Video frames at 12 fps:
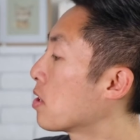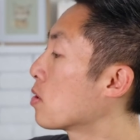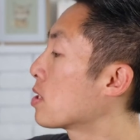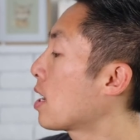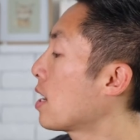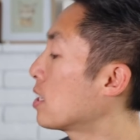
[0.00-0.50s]
of
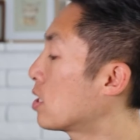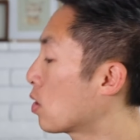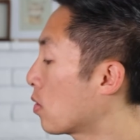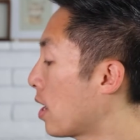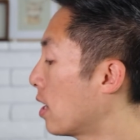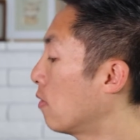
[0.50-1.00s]
those sides
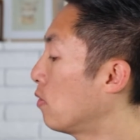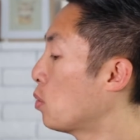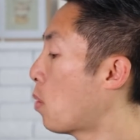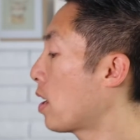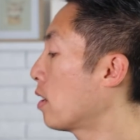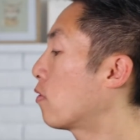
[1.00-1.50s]
so that if you
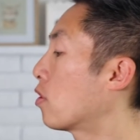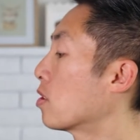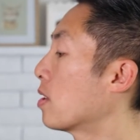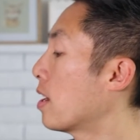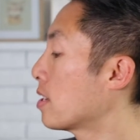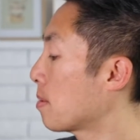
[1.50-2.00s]
wanted
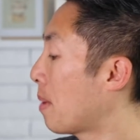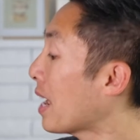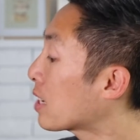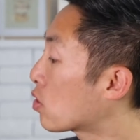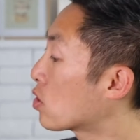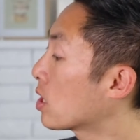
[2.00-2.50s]
for some
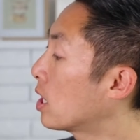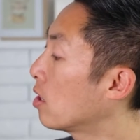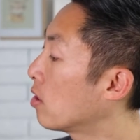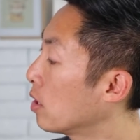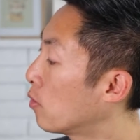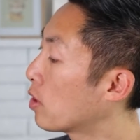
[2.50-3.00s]
extra
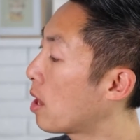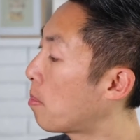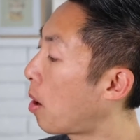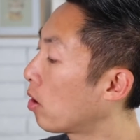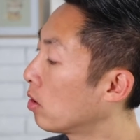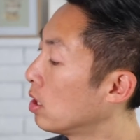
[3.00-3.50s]
security for that
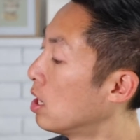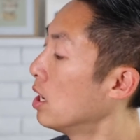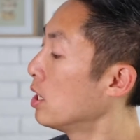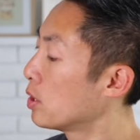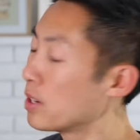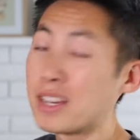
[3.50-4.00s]
bottle,
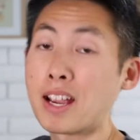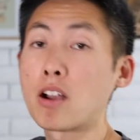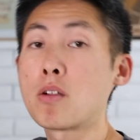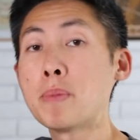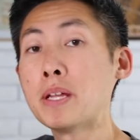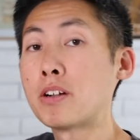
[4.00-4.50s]
you can
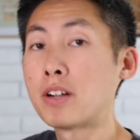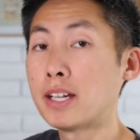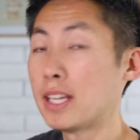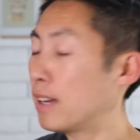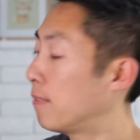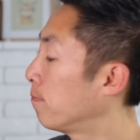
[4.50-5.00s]
carabiner
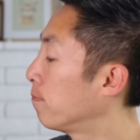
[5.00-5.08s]
it in.